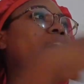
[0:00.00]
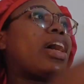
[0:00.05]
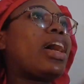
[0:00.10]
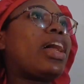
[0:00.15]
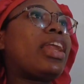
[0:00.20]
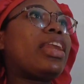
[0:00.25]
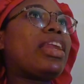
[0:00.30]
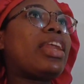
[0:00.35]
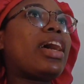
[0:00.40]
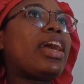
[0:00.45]

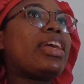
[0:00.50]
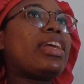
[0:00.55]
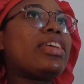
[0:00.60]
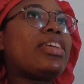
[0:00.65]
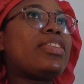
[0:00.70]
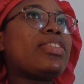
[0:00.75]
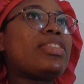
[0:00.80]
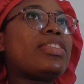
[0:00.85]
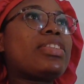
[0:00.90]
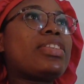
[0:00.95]
And that
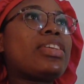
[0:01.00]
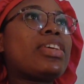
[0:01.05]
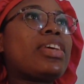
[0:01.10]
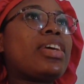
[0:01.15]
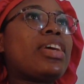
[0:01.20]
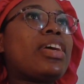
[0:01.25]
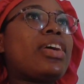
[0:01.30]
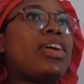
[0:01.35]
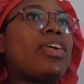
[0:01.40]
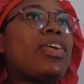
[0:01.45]
is
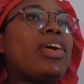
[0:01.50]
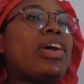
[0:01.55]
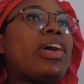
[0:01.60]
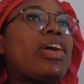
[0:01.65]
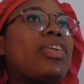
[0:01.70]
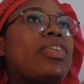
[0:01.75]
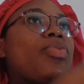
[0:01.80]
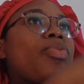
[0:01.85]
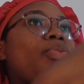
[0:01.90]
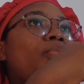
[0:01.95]

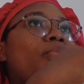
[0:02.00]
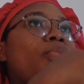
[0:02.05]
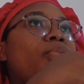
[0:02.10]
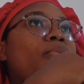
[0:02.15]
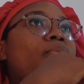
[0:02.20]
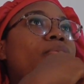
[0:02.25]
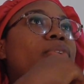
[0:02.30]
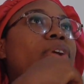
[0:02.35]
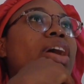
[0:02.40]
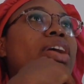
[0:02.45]

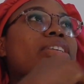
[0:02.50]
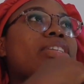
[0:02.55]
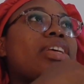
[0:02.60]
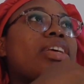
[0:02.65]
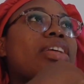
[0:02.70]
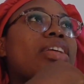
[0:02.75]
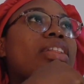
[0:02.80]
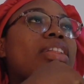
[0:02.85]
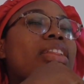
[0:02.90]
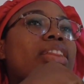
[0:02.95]
I'll say
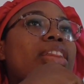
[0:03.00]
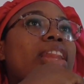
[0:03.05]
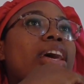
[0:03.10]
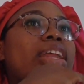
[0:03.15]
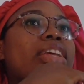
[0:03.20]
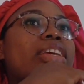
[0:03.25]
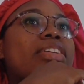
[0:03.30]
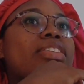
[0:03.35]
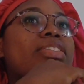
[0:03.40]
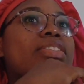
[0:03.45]

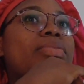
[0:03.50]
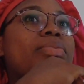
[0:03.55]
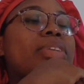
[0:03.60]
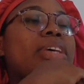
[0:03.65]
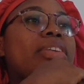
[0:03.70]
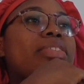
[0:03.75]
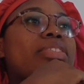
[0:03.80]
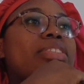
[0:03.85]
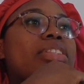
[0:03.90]
that is sometimes